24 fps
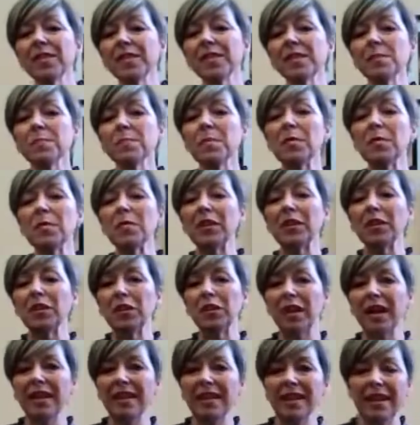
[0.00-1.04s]
so this is the bit we're going to
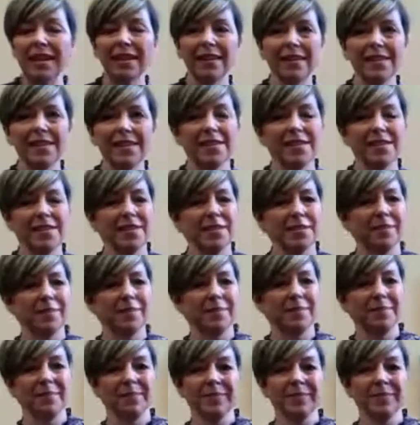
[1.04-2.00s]
look at next.